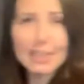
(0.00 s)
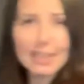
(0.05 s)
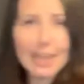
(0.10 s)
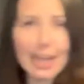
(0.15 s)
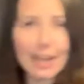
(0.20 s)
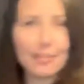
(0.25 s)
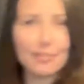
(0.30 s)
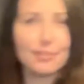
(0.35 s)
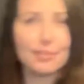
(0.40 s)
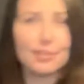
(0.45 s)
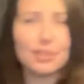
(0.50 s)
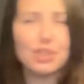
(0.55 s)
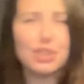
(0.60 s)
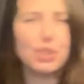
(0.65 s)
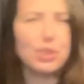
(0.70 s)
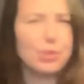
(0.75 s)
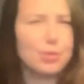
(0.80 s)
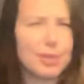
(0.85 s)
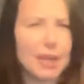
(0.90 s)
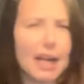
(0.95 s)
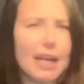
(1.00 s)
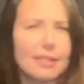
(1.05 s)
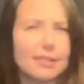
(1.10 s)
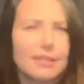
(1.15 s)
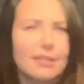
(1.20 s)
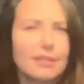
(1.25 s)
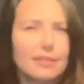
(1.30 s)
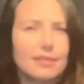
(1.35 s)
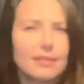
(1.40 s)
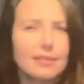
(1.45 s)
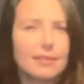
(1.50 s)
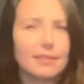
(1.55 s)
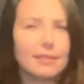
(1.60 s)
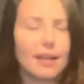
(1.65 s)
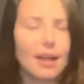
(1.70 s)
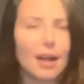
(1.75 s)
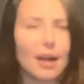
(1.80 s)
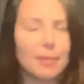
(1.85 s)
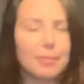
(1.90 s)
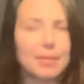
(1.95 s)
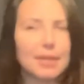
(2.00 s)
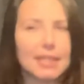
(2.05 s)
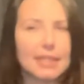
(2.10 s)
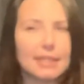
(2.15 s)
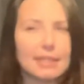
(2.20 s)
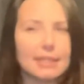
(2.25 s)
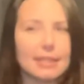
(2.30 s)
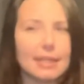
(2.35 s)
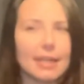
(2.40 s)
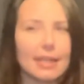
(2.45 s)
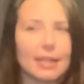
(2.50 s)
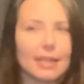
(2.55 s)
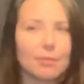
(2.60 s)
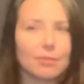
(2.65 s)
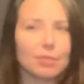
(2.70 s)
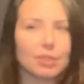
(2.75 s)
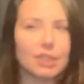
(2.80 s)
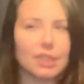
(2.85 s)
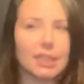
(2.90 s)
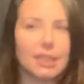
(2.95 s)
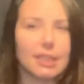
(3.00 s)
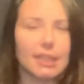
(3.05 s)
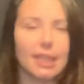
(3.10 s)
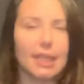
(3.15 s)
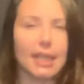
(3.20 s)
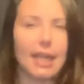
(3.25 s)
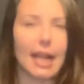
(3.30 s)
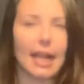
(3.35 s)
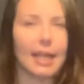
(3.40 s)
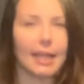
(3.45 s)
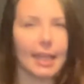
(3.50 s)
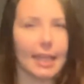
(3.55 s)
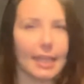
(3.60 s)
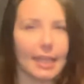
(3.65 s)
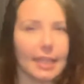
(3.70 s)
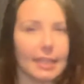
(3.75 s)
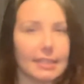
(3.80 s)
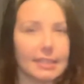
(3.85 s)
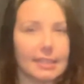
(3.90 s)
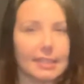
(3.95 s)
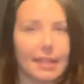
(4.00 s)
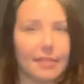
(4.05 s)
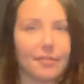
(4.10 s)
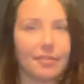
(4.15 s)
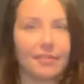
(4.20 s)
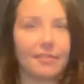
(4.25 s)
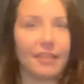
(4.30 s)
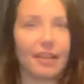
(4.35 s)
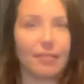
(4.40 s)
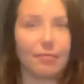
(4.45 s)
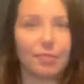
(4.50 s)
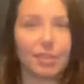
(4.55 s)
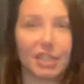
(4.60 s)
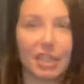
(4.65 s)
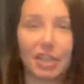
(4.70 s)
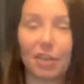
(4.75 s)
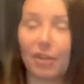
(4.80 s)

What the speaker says: got for $2, because a lot of them were listed at $8, and 75%